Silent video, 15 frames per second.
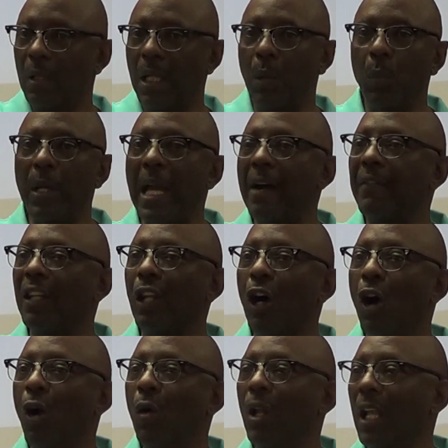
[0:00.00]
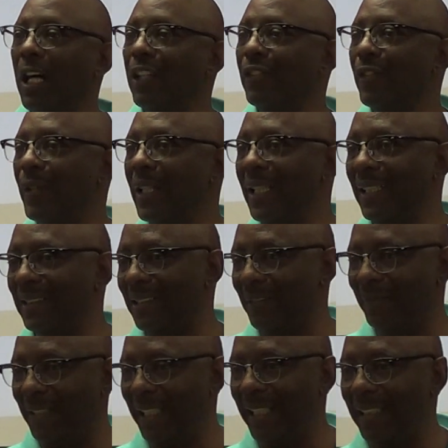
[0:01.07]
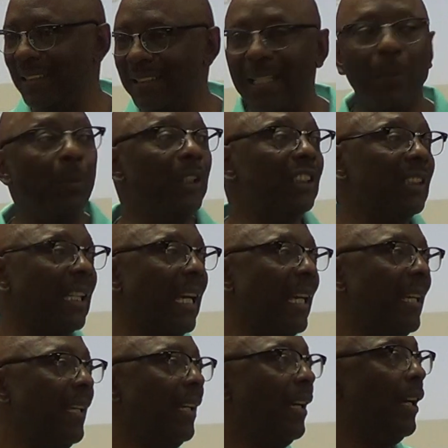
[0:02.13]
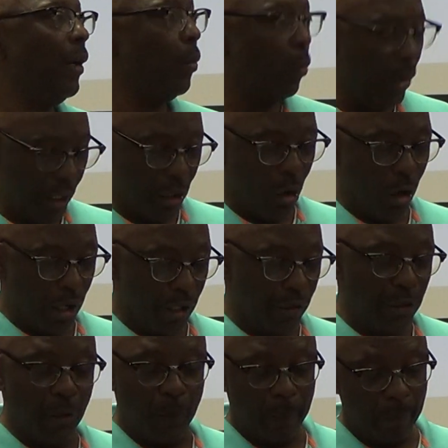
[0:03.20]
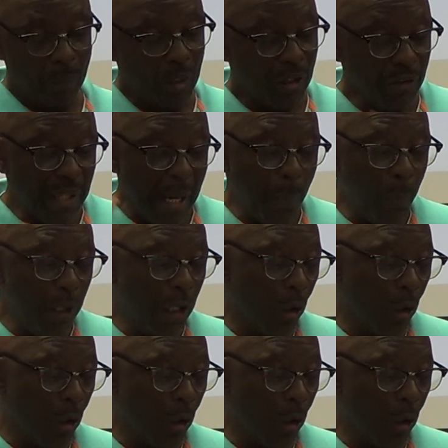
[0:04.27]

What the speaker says: And we have a long laundry list of things that we say we're going to do that we